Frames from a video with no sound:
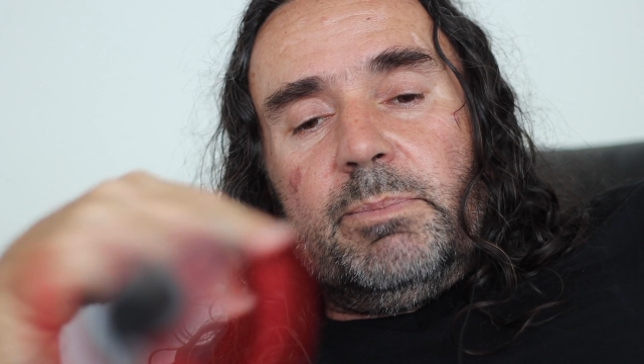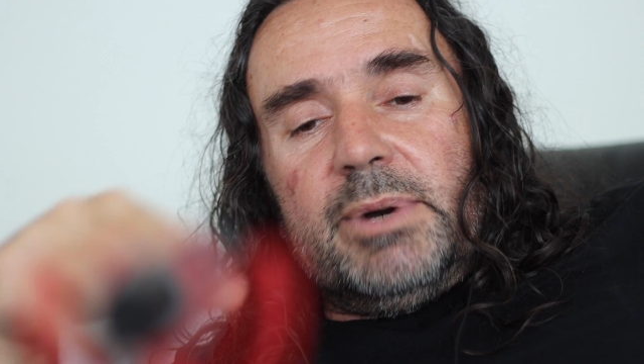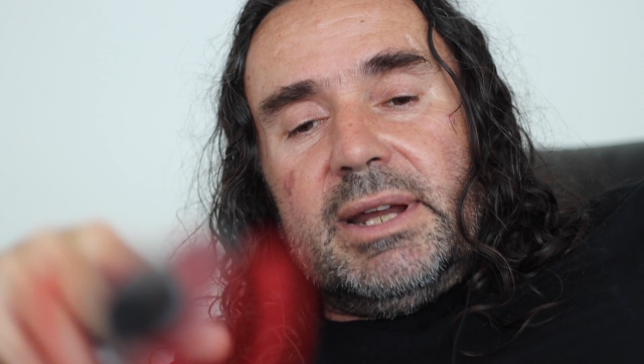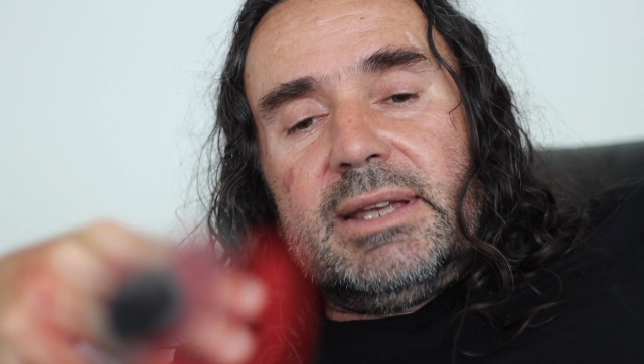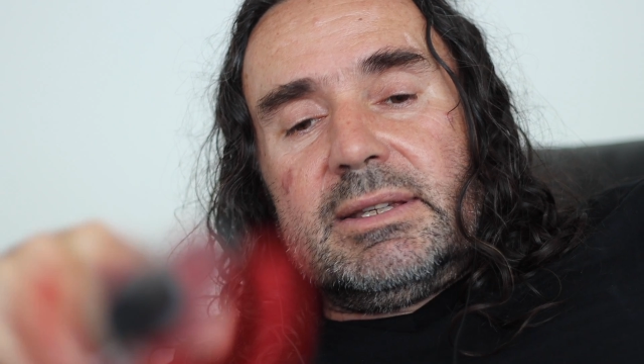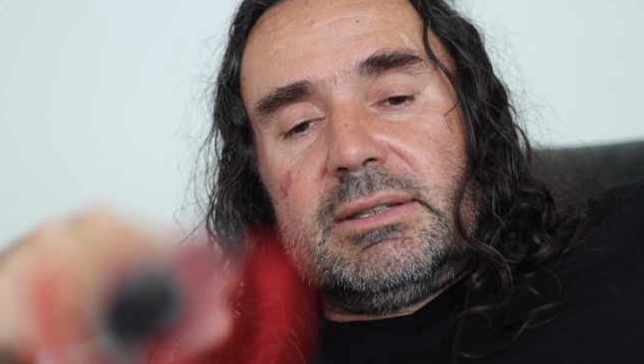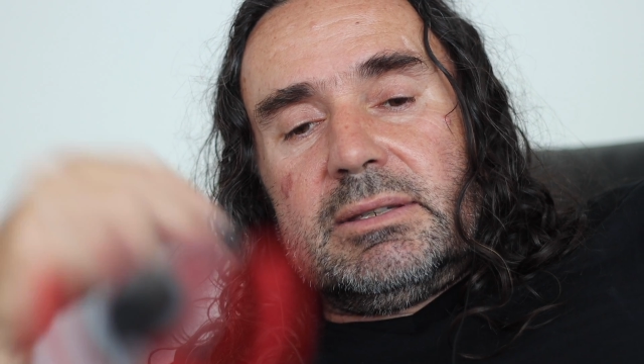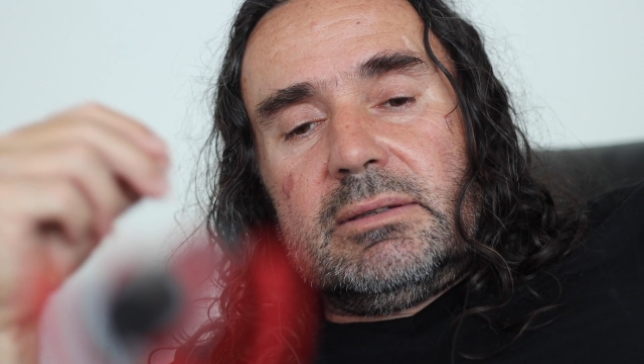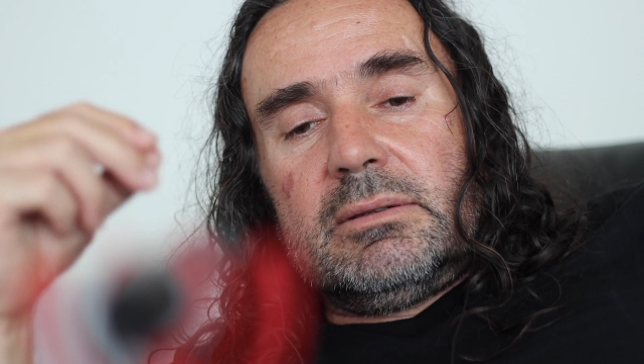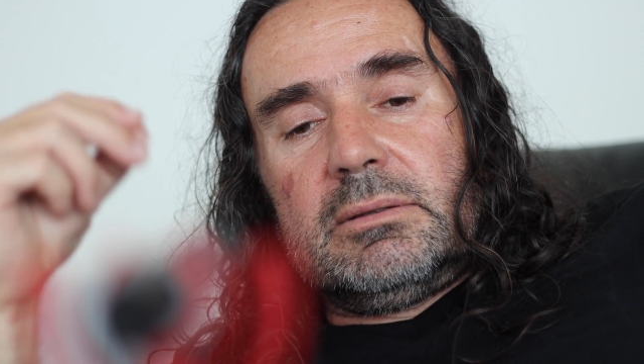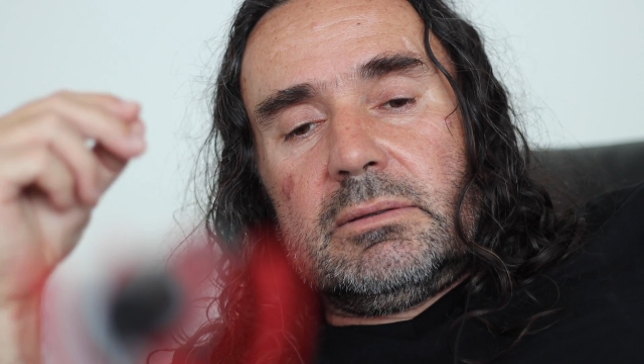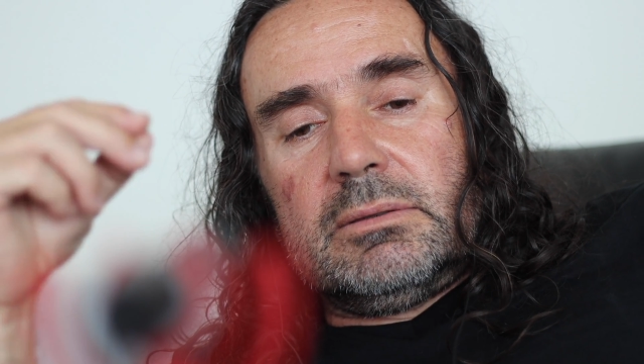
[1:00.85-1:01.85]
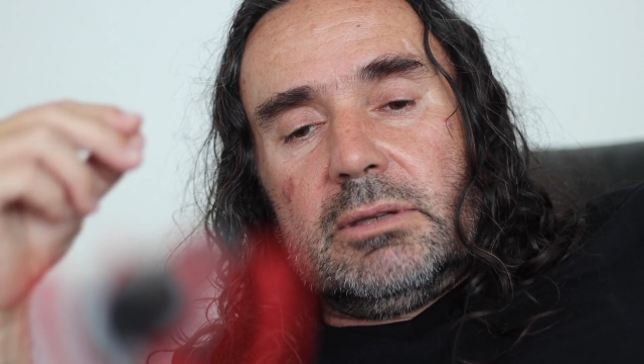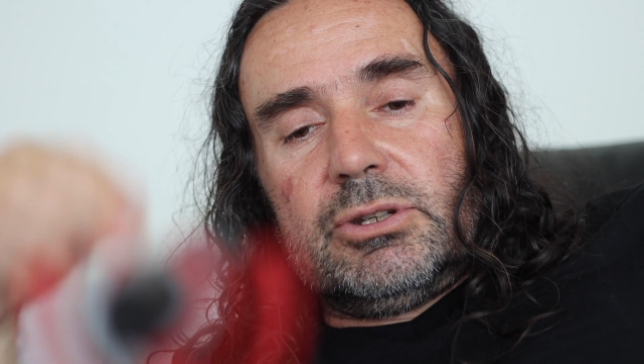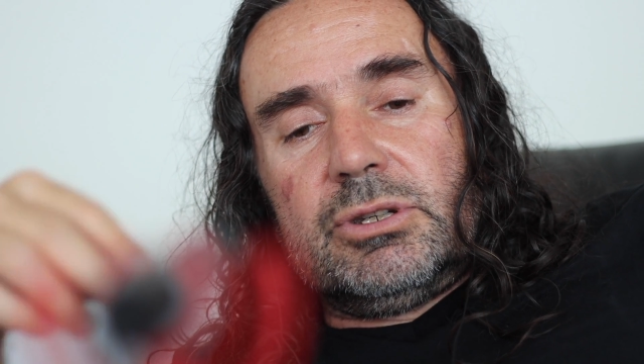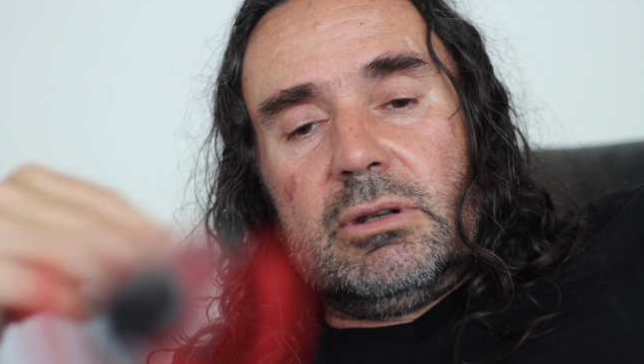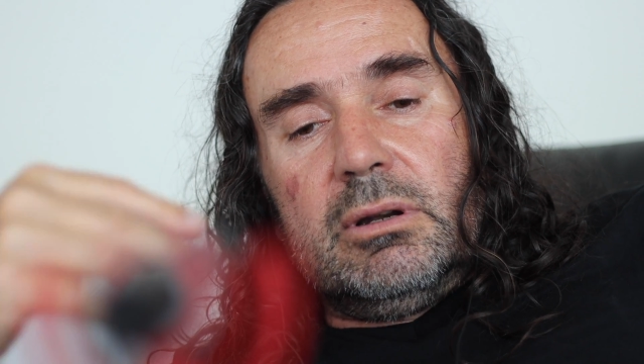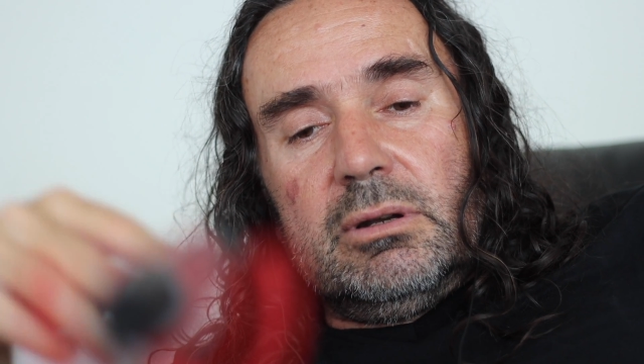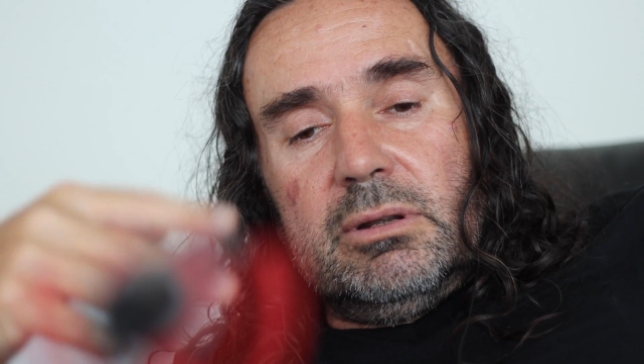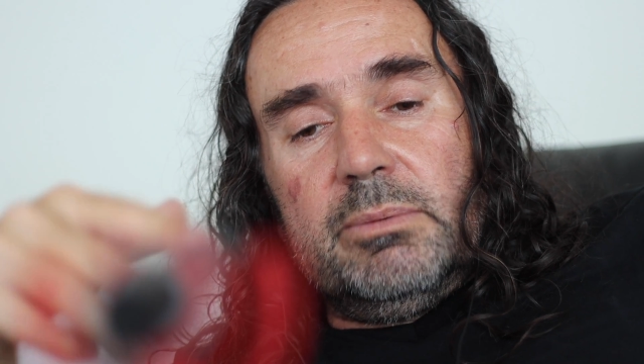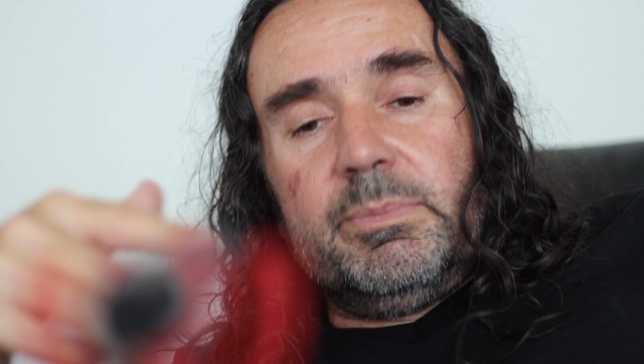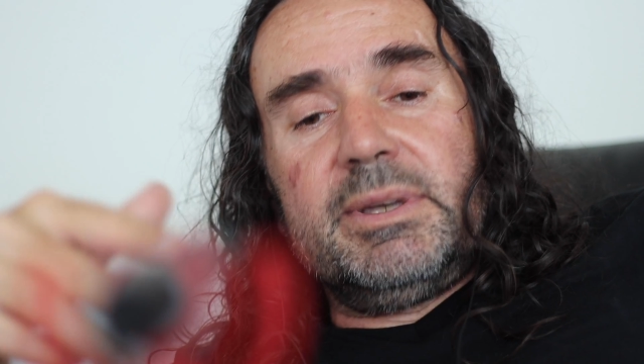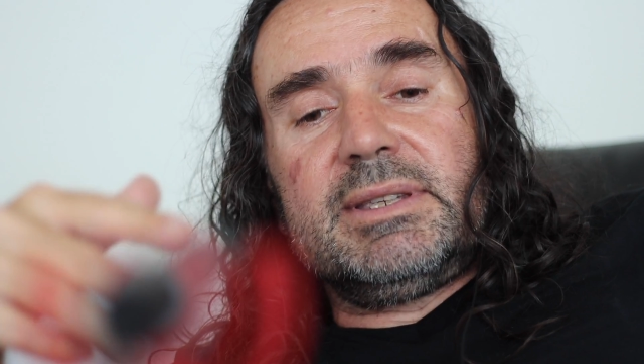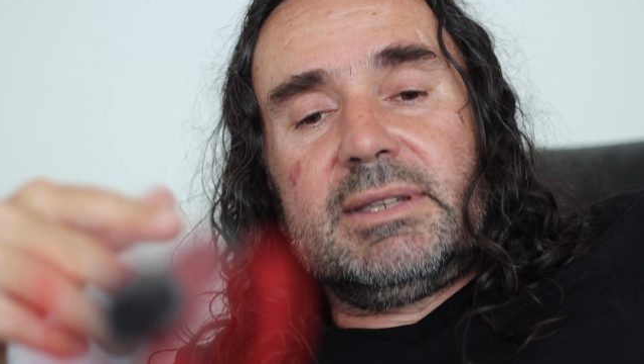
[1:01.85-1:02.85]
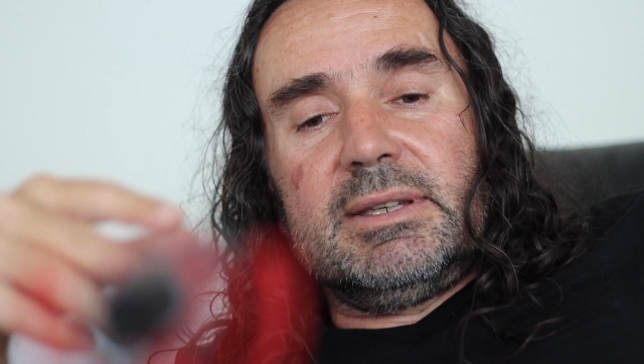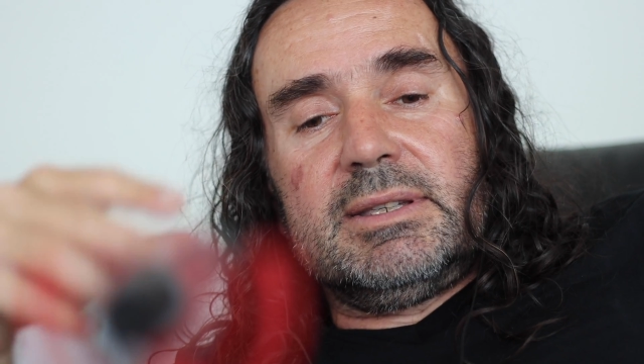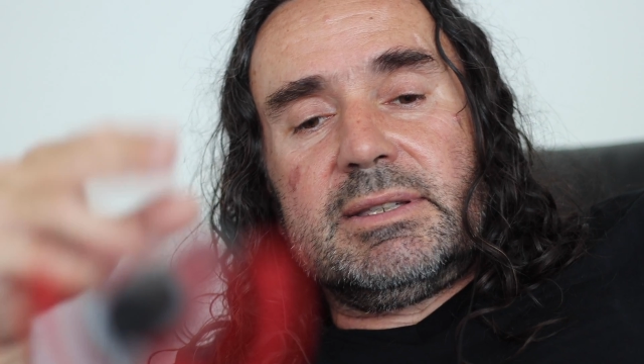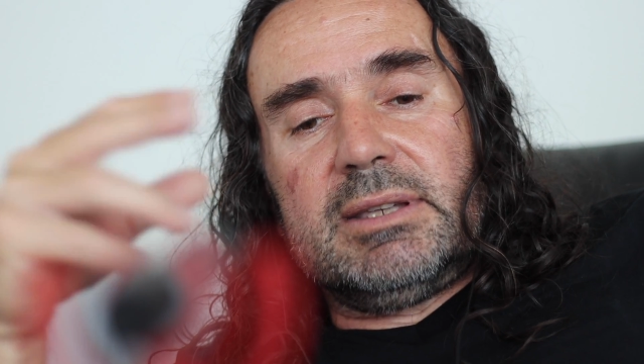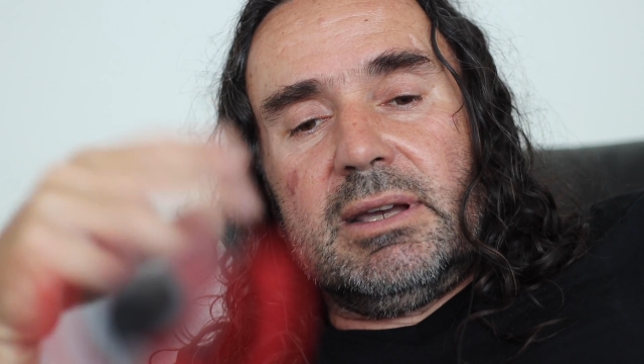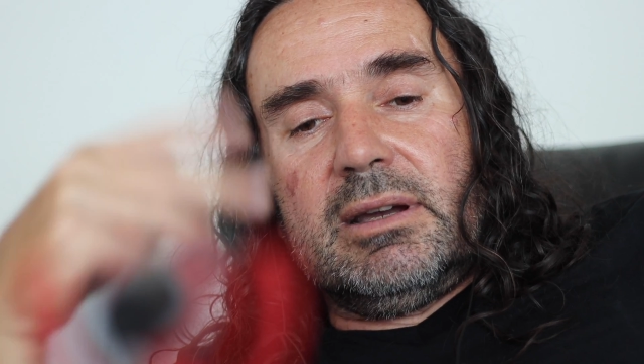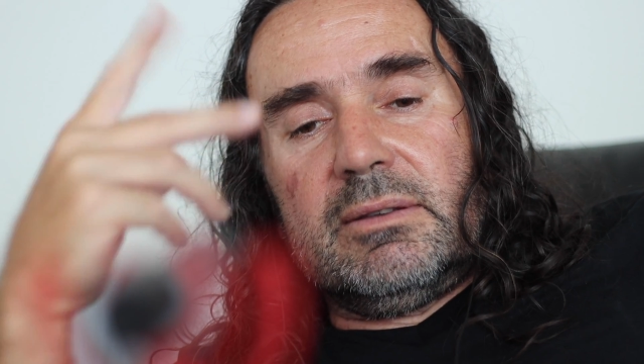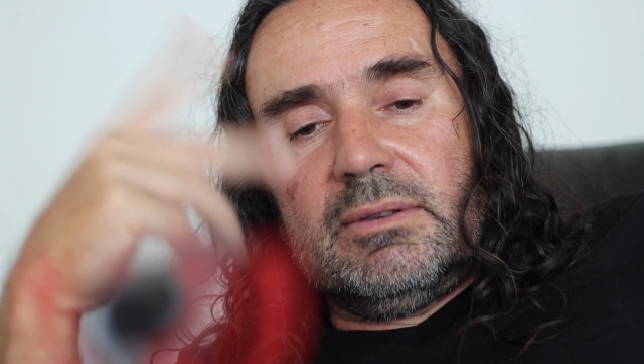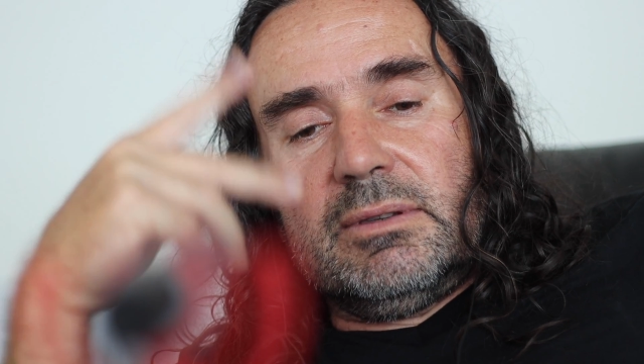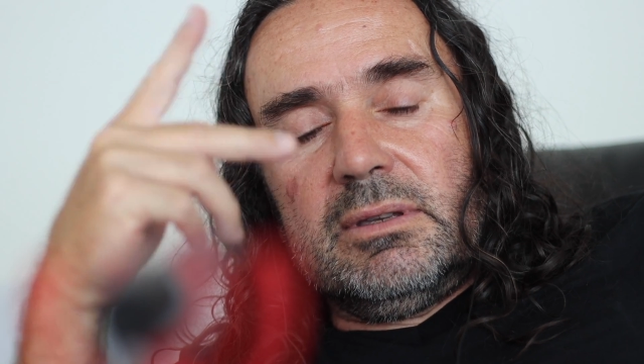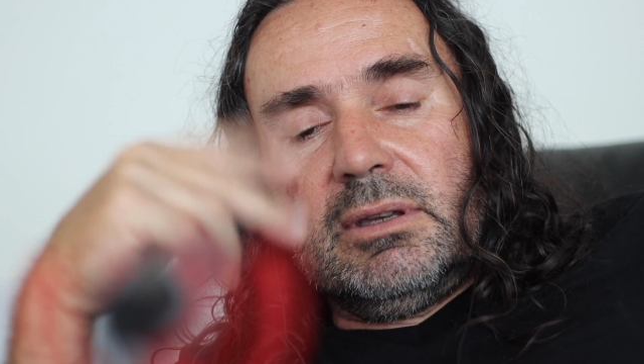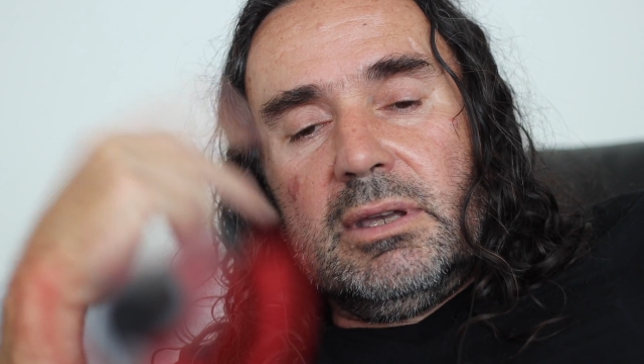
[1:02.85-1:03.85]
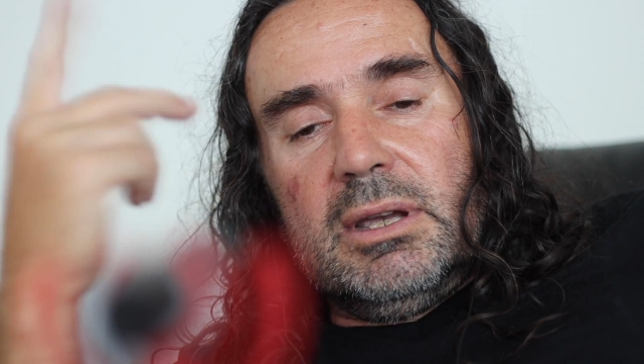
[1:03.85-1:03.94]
breaks the shit on little pieces and